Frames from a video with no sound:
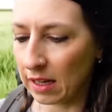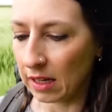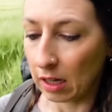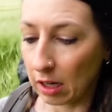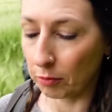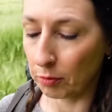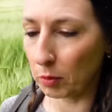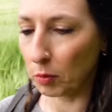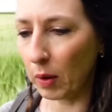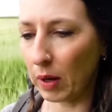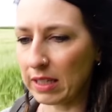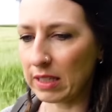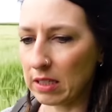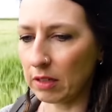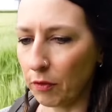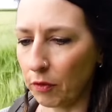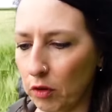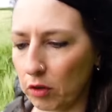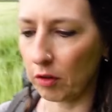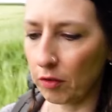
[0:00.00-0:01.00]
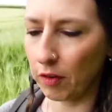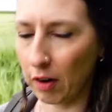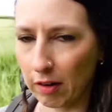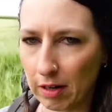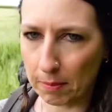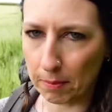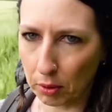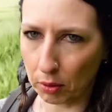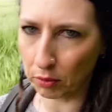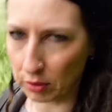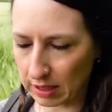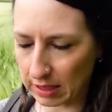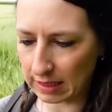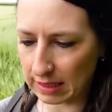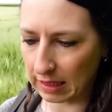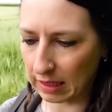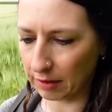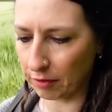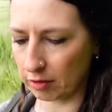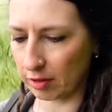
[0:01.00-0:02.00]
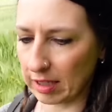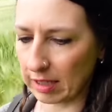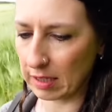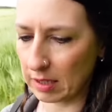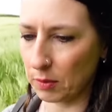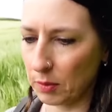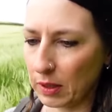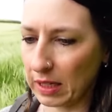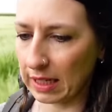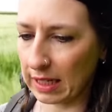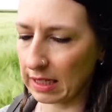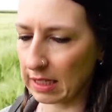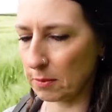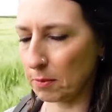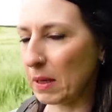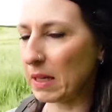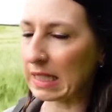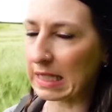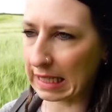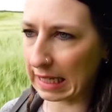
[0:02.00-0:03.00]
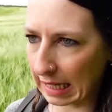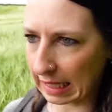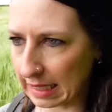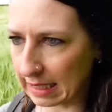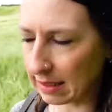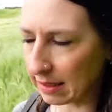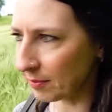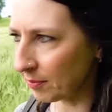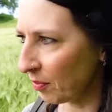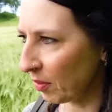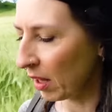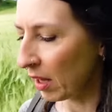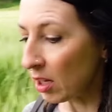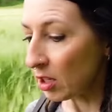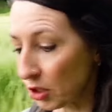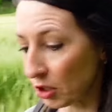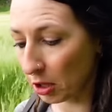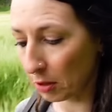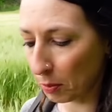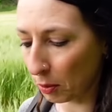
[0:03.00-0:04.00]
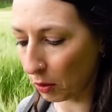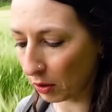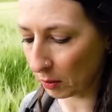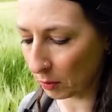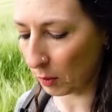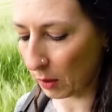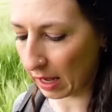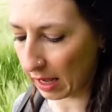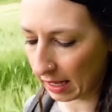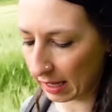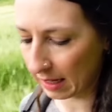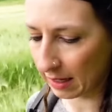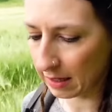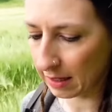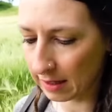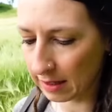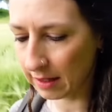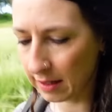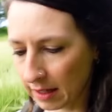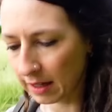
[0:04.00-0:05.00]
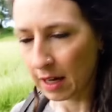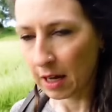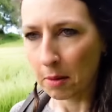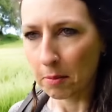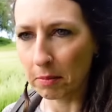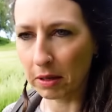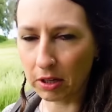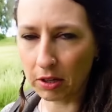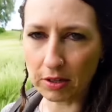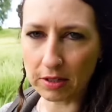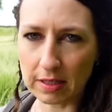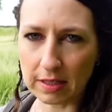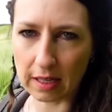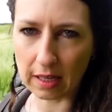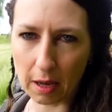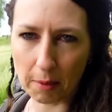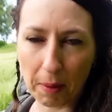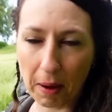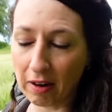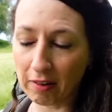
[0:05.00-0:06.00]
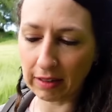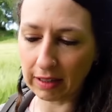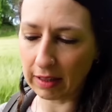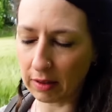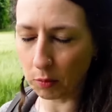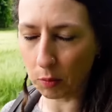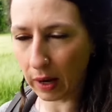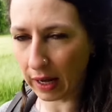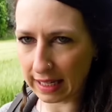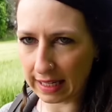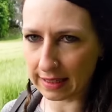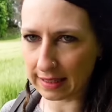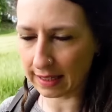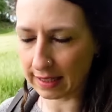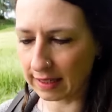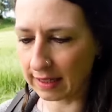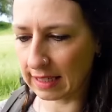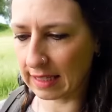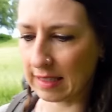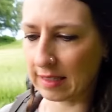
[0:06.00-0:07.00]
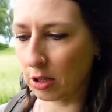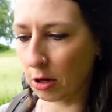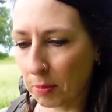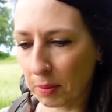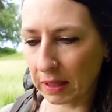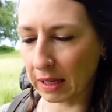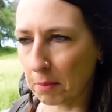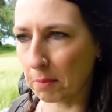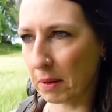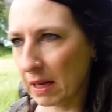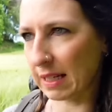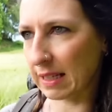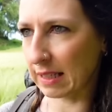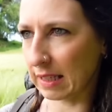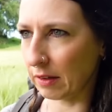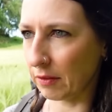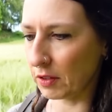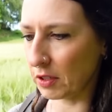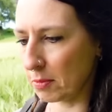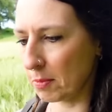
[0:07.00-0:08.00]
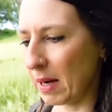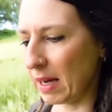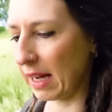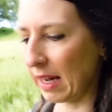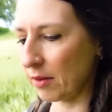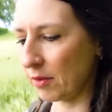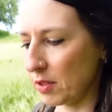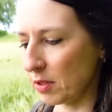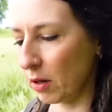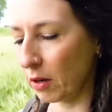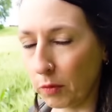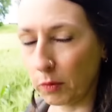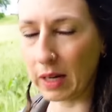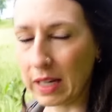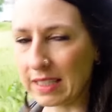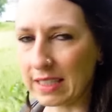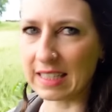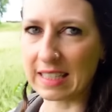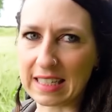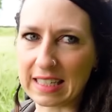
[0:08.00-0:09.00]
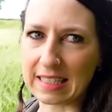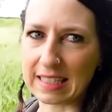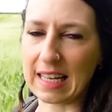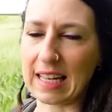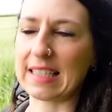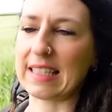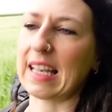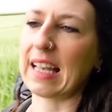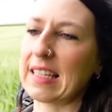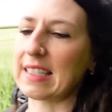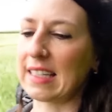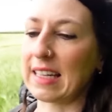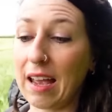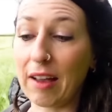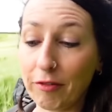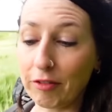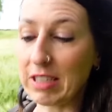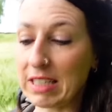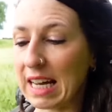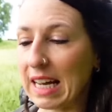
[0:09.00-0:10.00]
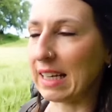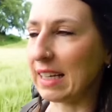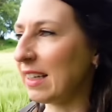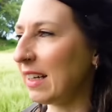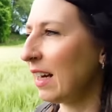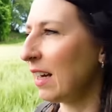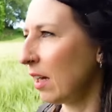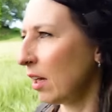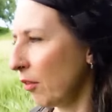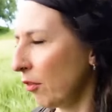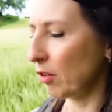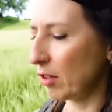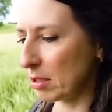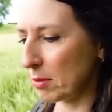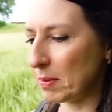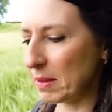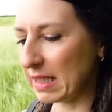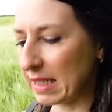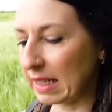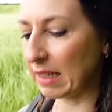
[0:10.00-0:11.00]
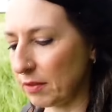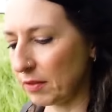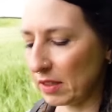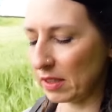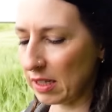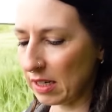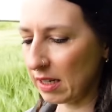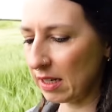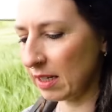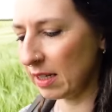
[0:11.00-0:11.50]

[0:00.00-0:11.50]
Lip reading: I've been waiting for a very important delivery this week and it's been delayed to the point where, because apparently the weight is stopping it being delivered to my house, so I've waited since last Saturday every day for it to be delivered.